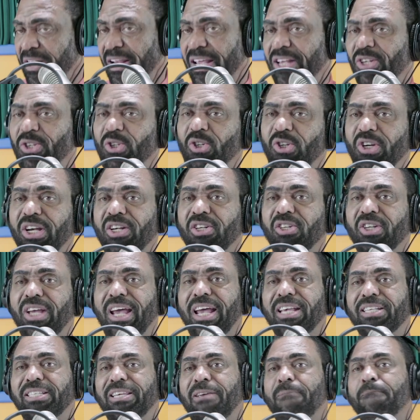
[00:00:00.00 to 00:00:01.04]
is just
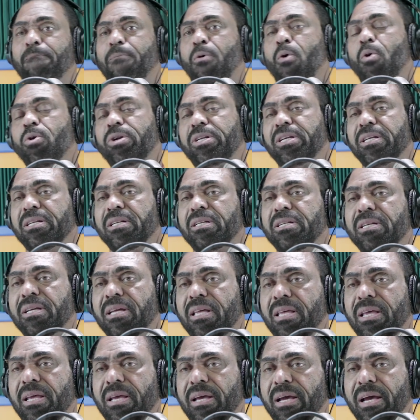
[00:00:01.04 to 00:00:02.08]
as important
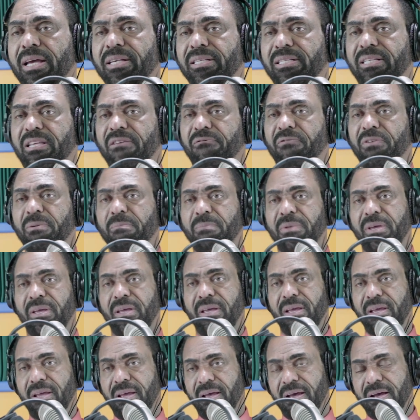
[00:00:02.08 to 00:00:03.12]
as giving me
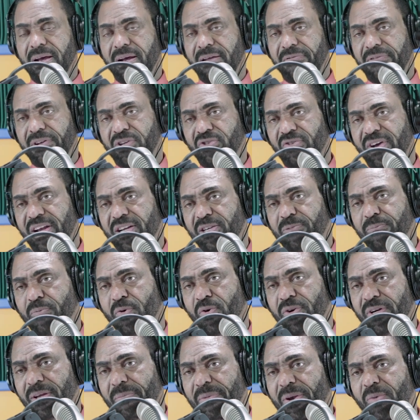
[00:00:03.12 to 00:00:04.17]
the
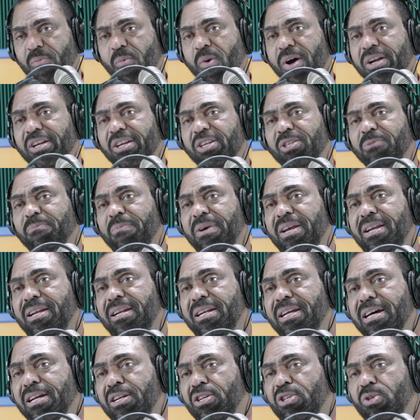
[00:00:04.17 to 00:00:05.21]
transport. I mean, what is being
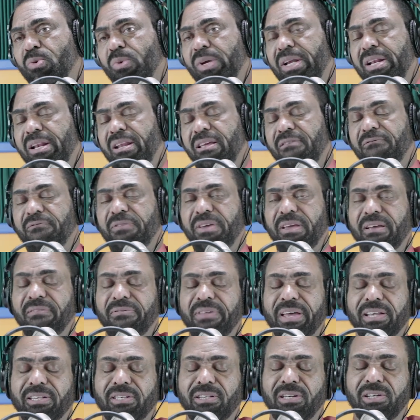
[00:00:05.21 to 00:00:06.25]
done to alleviate
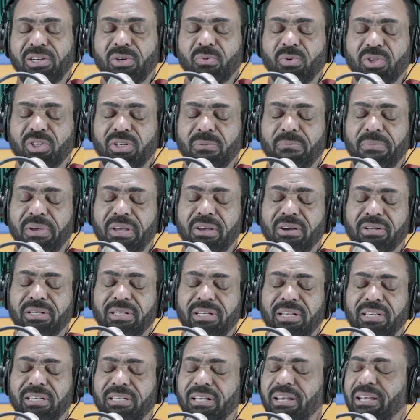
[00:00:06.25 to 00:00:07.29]
that situation? Because
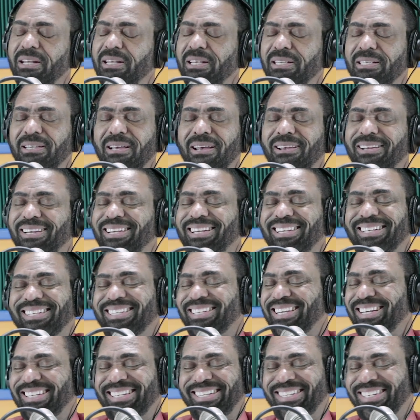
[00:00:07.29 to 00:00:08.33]

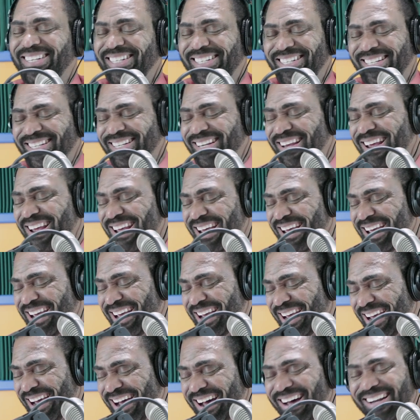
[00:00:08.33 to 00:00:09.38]
it's just
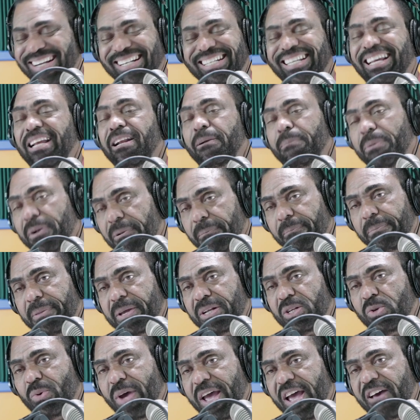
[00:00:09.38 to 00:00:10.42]
untenable
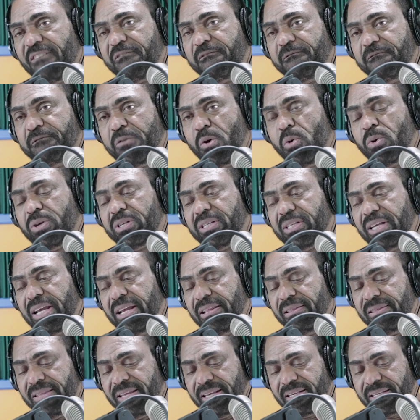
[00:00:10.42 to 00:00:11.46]
to have folks
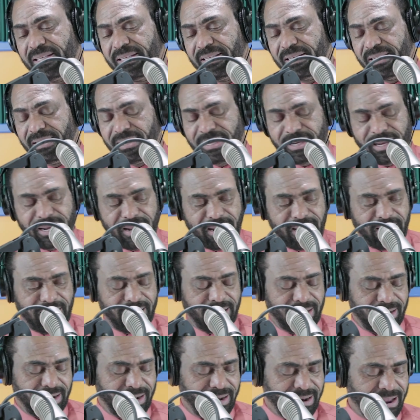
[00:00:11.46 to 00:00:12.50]
in this
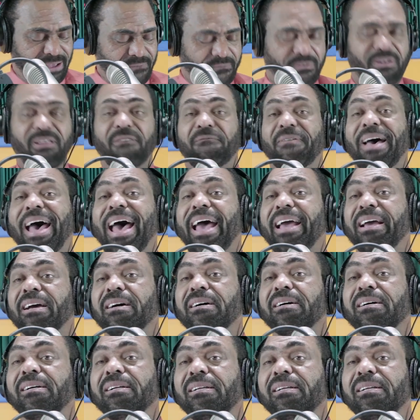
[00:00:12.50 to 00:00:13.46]
level of anger